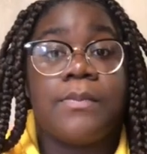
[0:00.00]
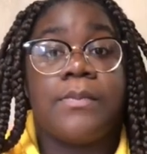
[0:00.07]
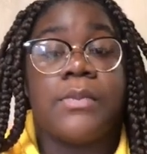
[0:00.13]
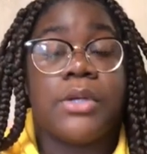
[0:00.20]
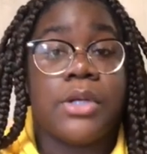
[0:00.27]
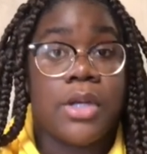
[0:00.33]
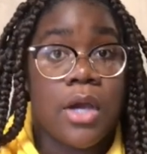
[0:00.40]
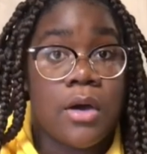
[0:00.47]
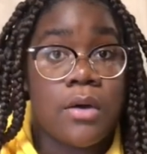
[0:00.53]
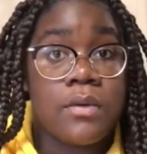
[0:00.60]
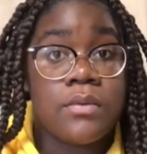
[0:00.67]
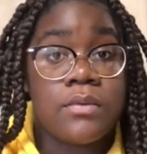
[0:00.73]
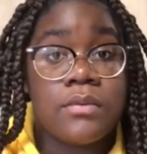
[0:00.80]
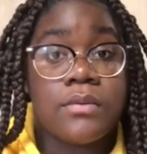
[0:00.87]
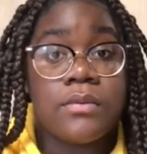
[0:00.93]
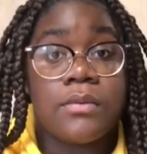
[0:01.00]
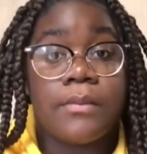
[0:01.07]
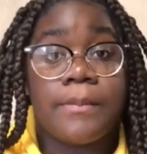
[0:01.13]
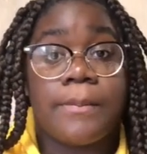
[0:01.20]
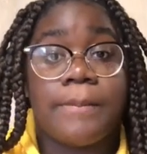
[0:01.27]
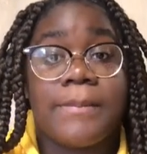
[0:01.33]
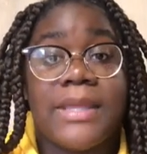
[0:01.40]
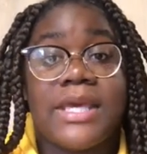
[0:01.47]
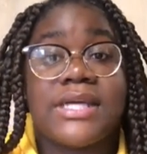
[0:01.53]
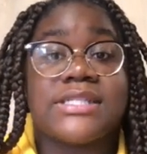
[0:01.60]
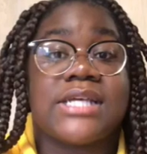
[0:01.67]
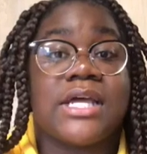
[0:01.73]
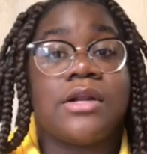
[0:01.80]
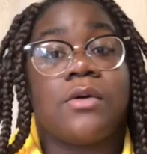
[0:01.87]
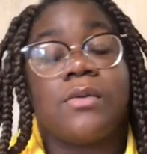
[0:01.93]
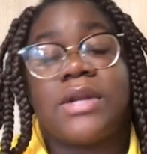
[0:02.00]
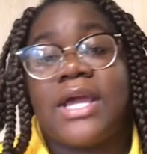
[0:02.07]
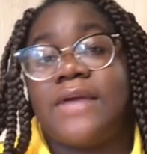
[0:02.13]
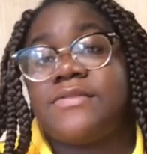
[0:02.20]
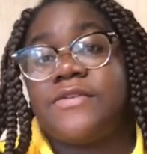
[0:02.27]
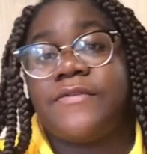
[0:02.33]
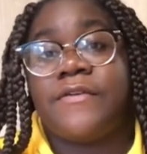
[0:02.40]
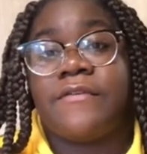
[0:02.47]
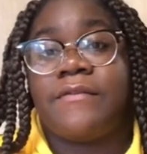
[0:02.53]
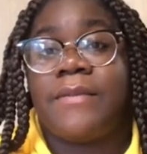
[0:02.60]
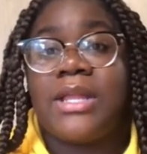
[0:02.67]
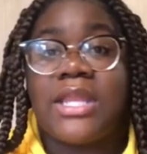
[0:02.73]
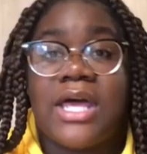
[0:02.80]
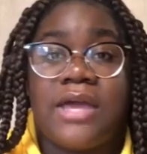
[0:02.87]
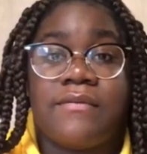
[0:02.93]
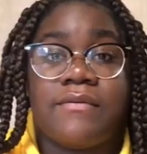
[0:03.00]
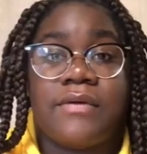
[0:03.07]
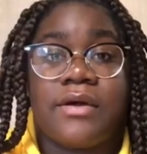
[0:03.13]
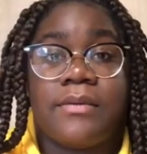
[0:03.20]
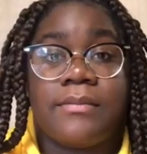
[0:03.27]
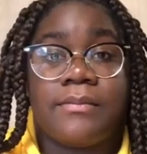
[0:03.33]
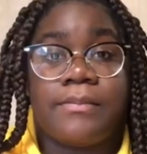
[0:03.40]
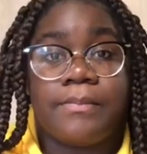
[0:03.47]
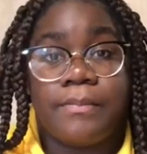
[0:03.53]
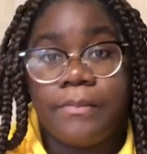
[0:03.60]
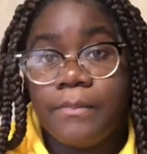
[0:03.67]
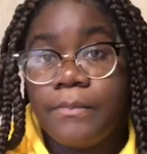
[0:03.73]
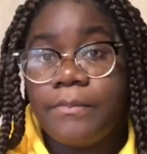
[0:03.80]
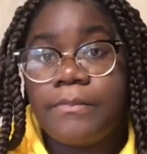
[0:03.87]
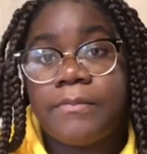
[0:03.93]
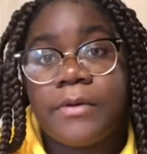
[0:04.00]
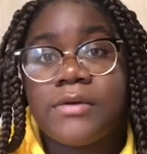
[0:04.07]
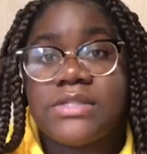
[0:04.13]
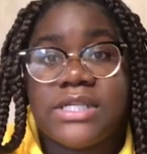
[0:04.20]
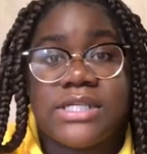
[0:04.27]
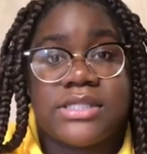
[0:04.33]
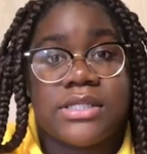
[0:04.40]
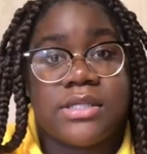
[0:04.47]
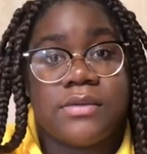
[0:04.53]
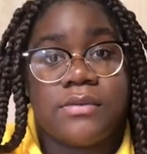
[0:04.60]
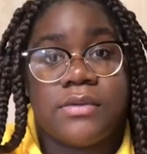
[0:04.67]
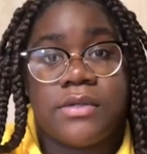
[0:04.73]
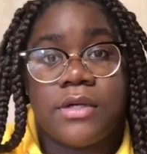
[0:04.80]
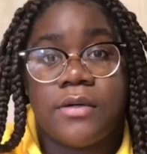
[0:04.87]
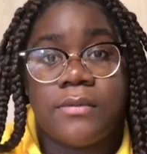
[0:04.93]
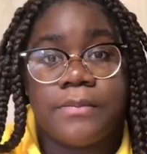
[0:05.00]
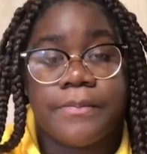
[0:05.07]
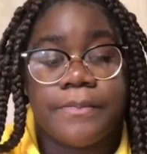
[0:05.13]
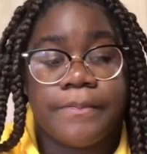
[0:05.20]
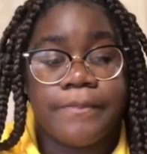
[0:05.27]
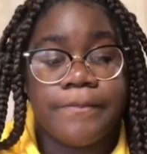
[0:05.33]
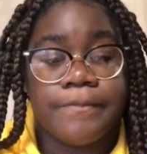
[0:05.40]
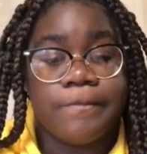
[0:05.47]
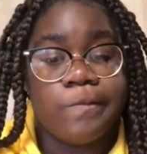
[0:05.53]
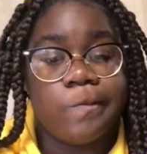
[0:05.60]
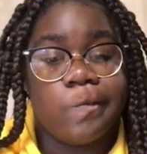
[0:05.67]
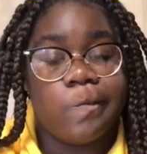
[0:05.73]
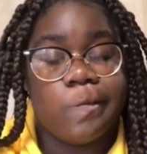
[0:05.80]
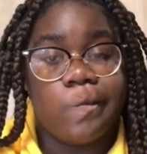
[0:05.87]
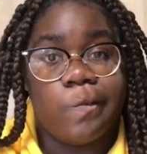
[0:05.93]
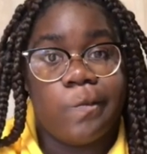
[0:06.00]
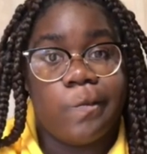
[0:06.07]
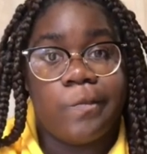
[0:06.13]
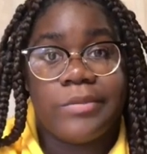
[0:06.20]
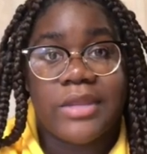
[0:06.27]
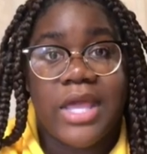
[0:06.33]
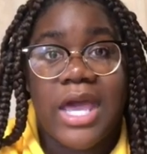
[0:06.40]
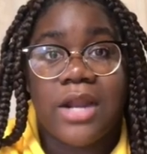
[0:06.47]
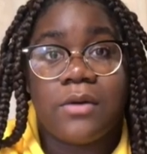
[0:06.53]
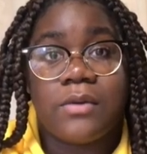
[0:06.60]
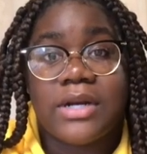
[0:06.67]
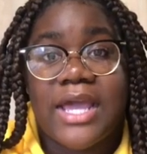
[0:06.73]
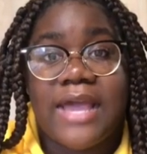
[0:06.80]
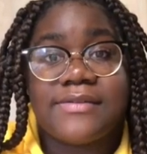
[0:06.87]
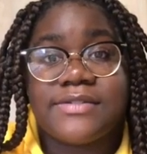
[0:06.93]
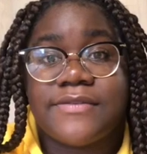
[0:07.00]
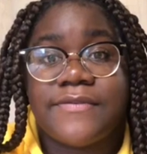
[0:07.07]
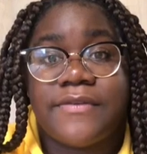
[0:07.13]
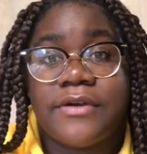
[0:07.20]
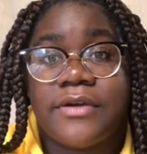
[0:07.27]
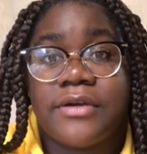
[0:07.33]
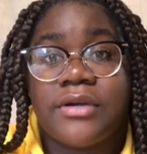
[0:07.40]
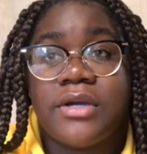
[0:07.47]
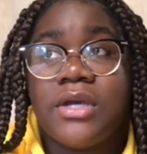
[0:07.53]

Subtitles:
No, because I don't want to have to fear for my life while I'm protesting, you know? I don't want to have to fear.